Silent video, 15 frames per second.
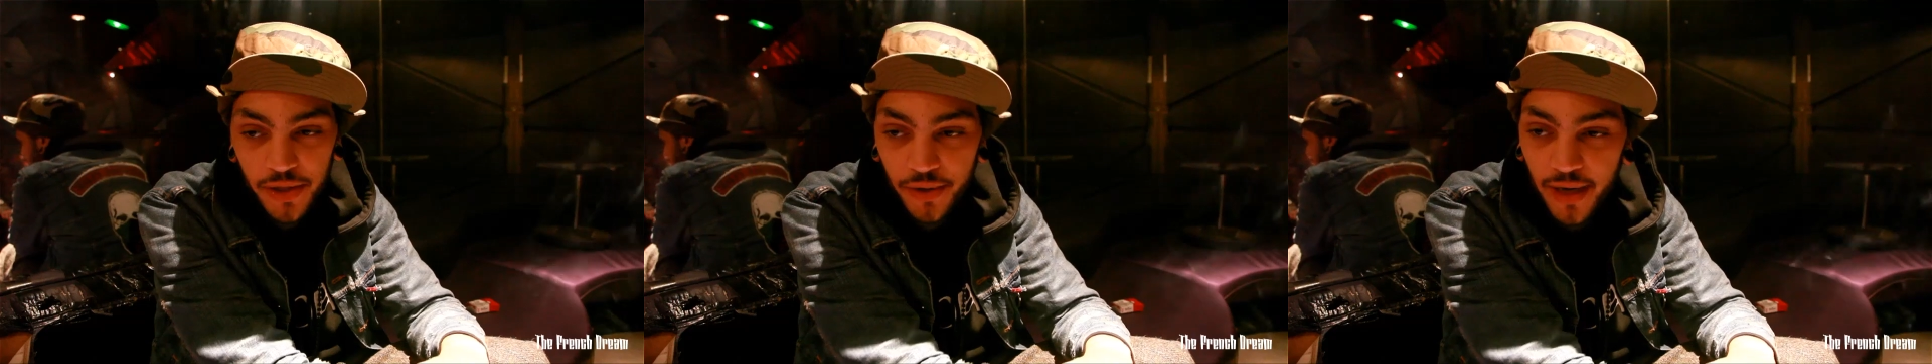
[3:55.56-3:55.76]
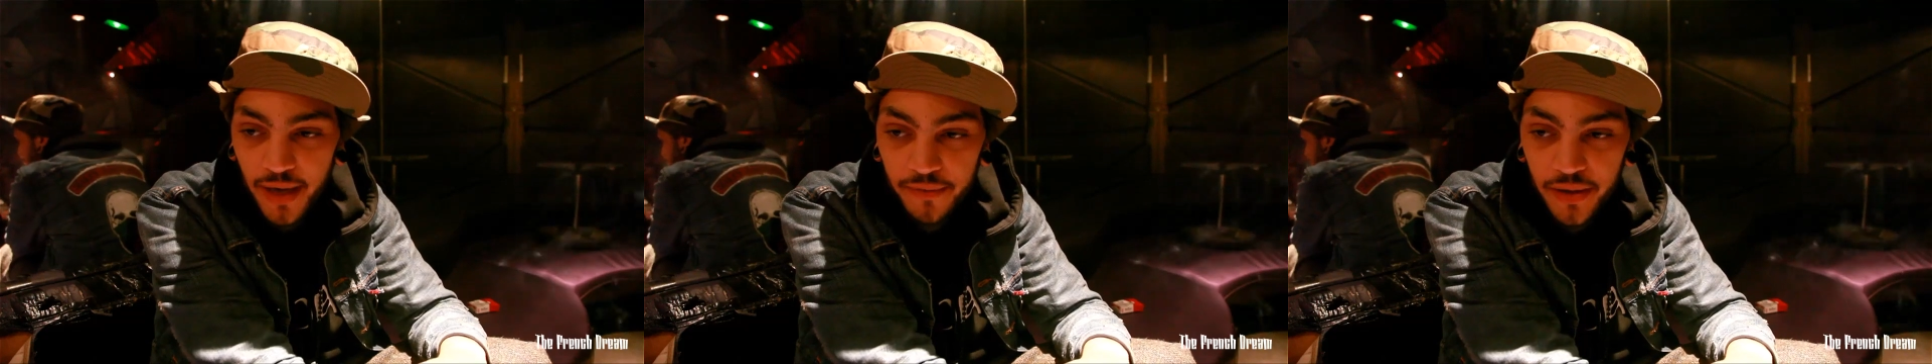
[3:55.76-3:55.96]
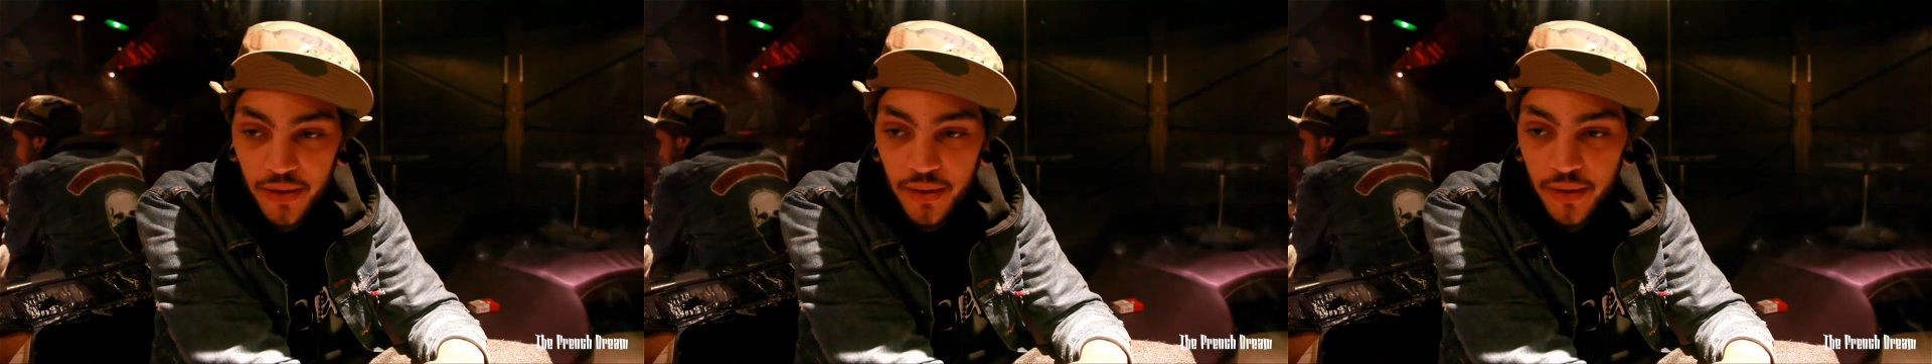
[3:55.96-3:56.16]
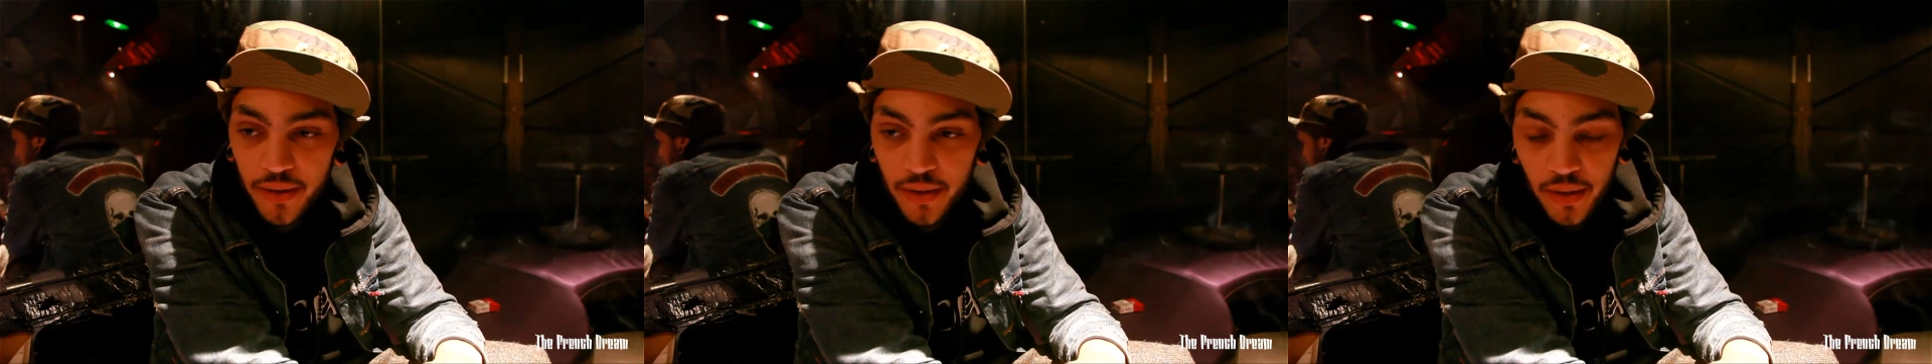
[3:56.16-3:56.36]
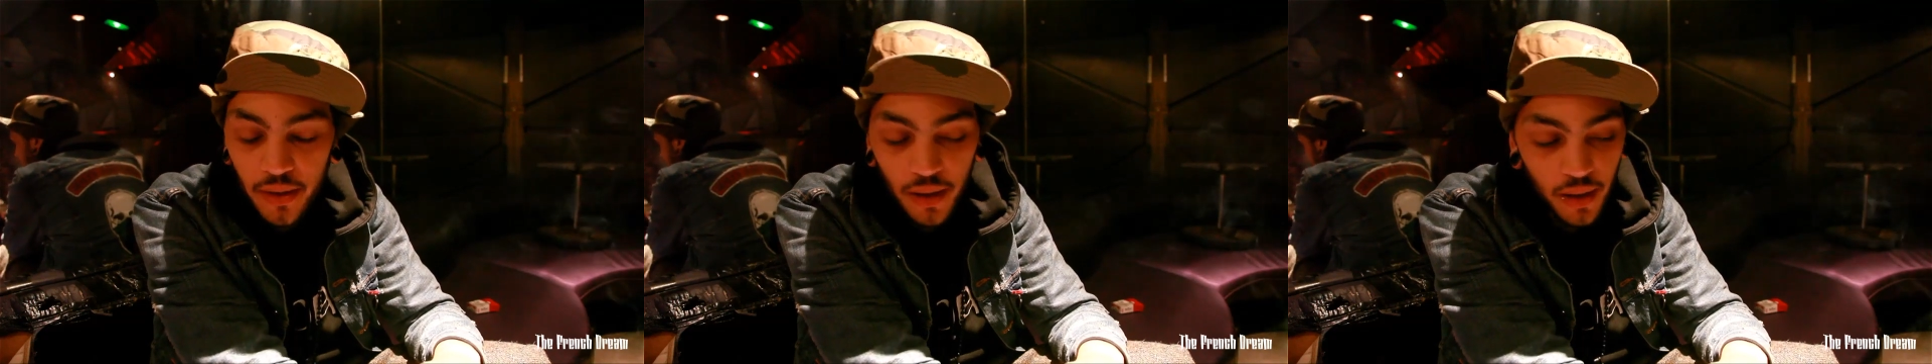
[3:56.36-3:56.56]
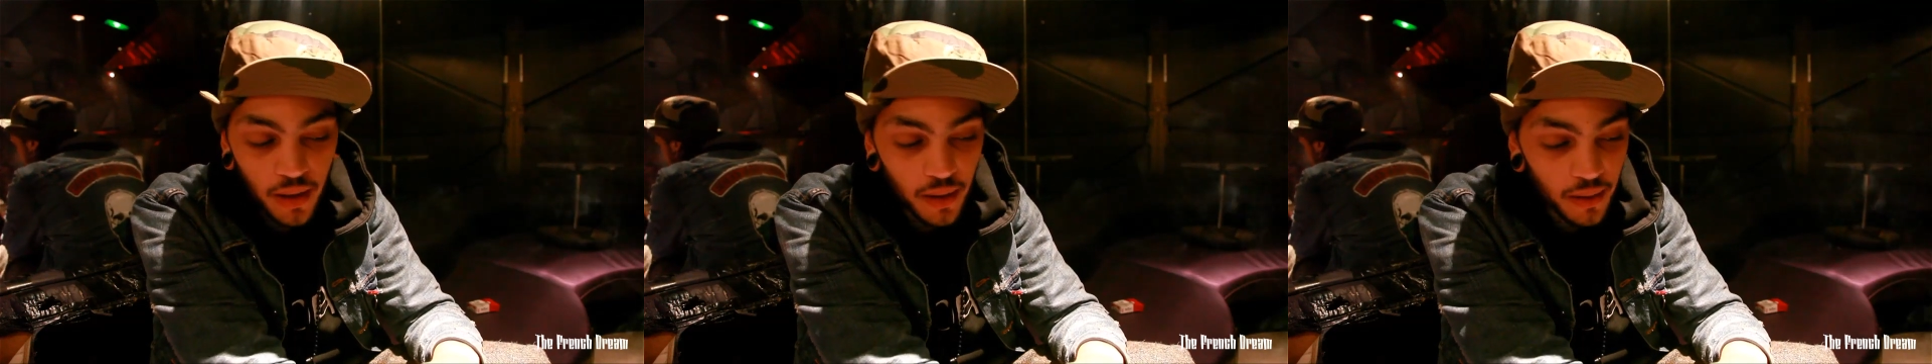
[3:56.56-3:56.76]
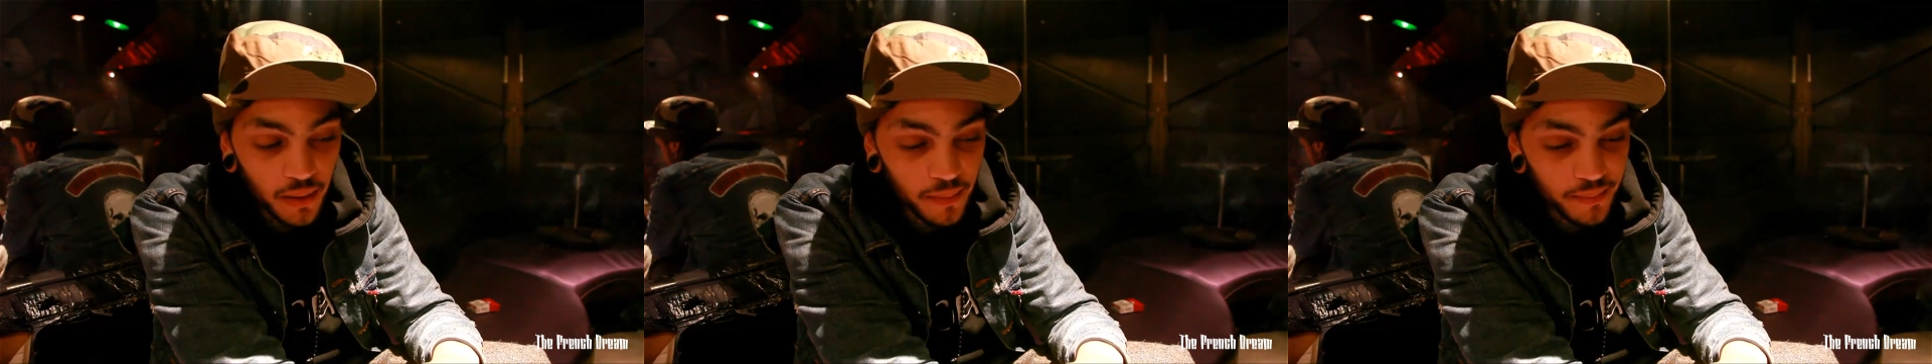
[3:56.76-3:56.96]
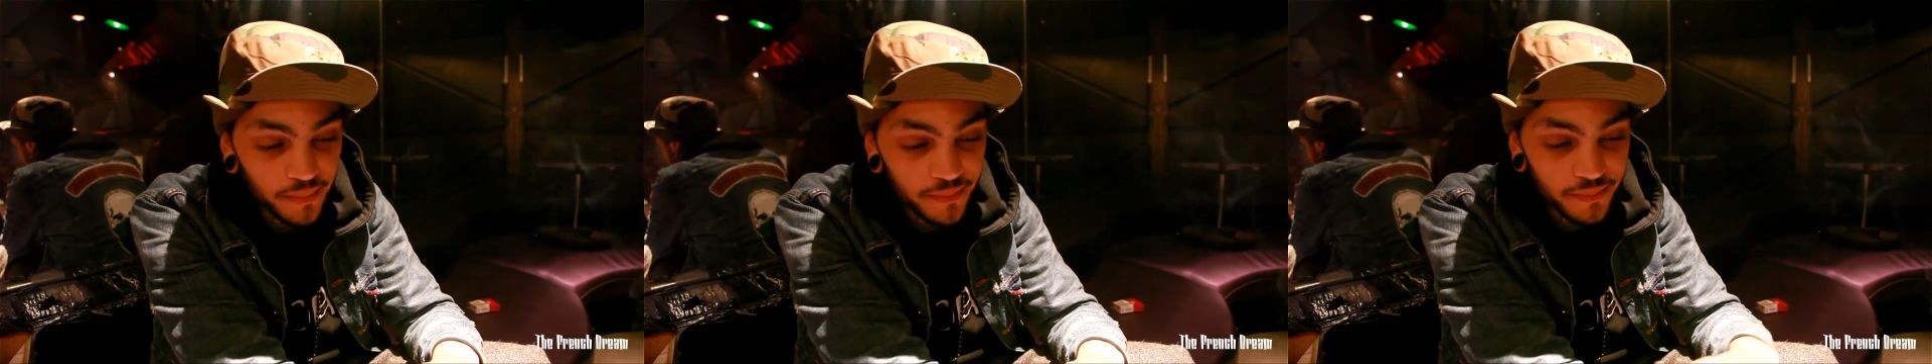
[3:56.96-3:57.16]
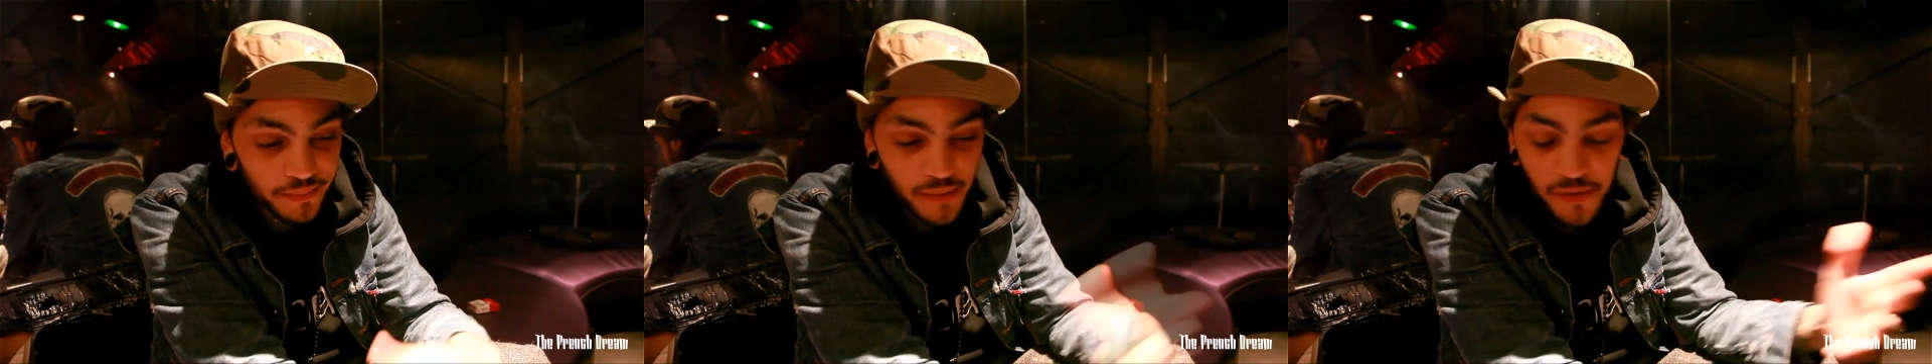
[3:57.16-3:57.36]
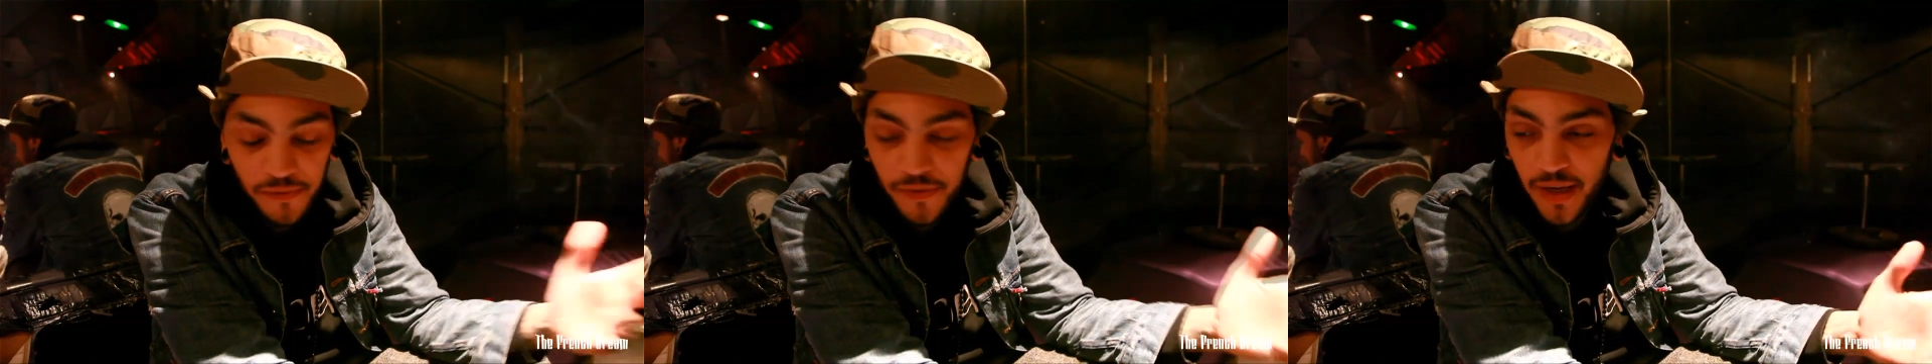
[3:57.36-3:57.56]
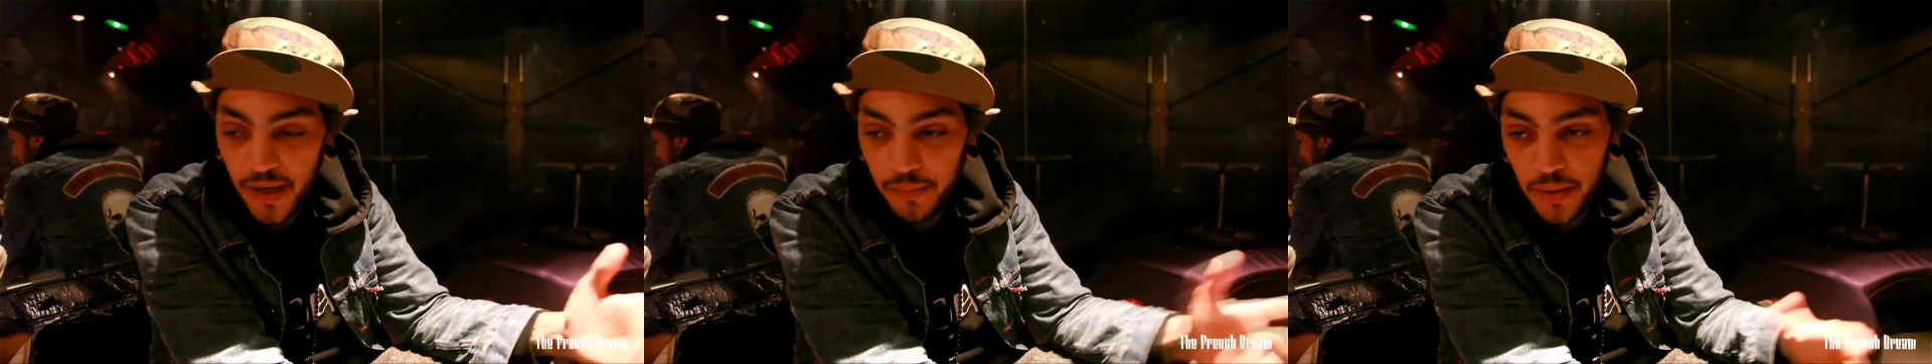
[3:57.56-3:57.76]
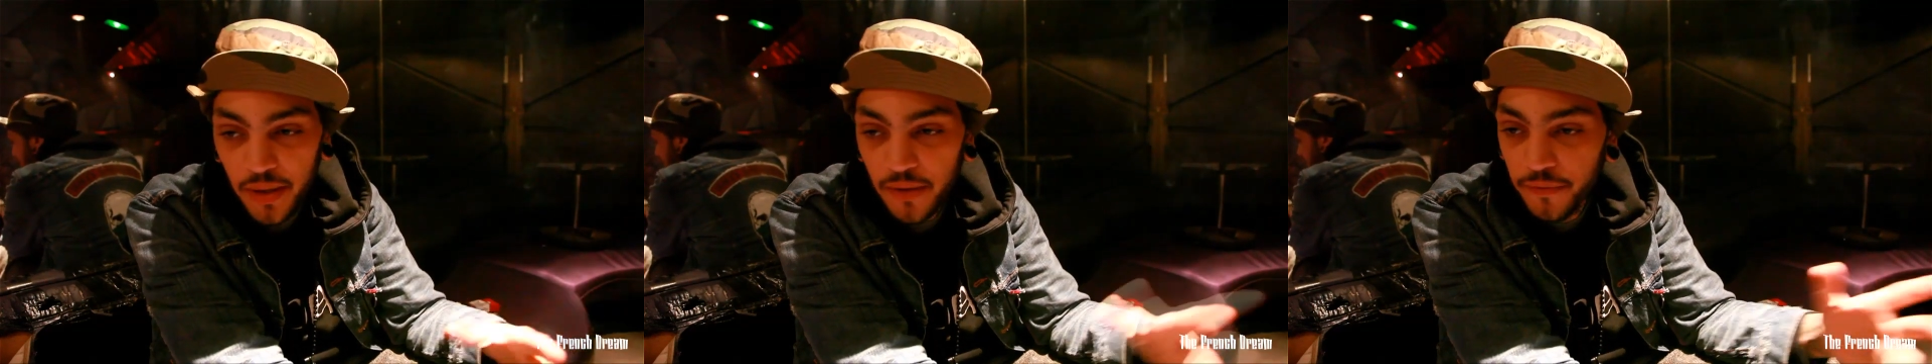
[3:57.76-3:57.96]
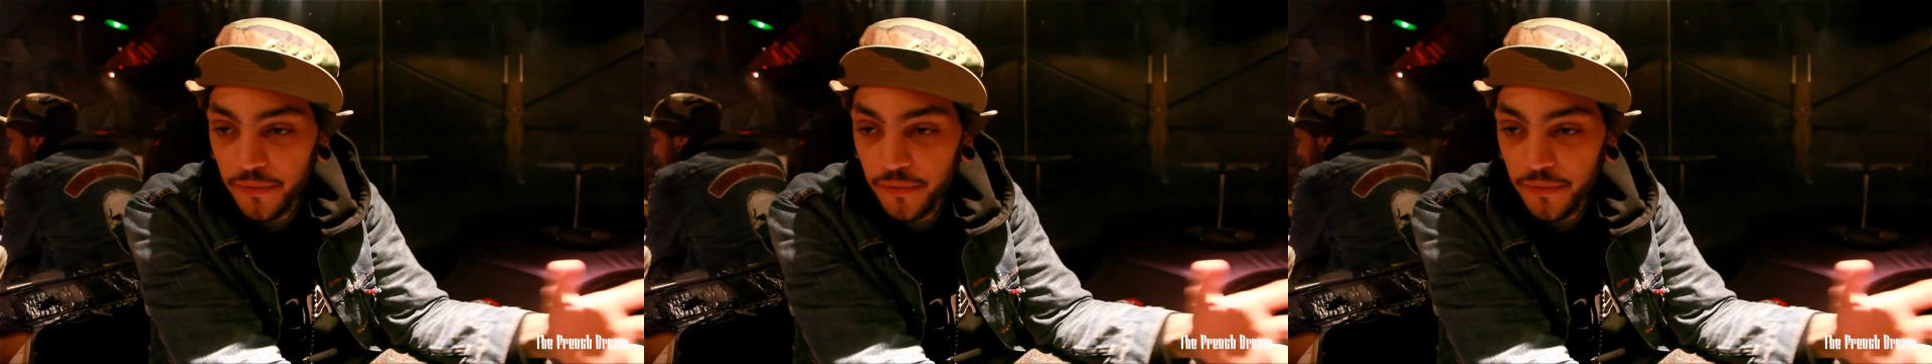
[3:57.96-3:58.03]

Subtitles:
Travie. My family,